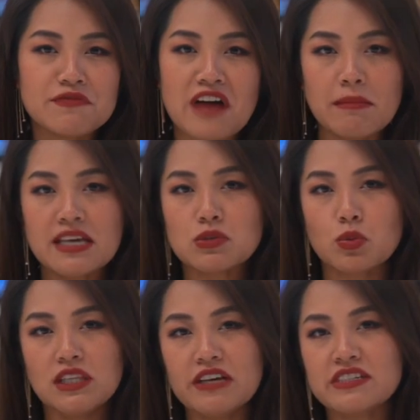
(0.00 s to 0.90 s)
families
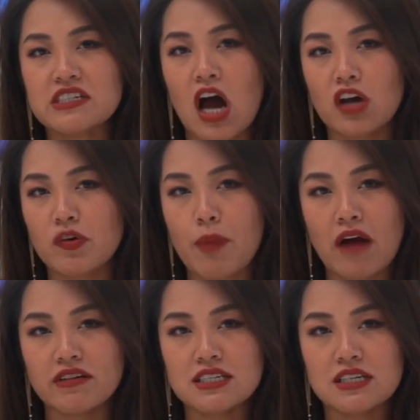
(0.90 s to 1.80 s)
were lifted out of
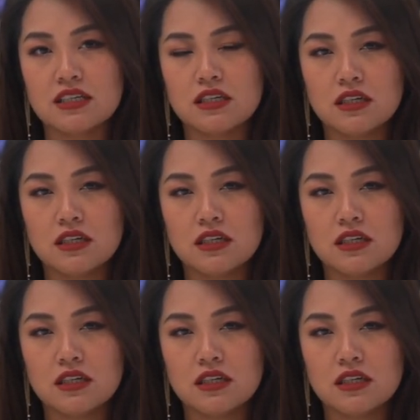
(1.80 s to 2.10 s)
poverty,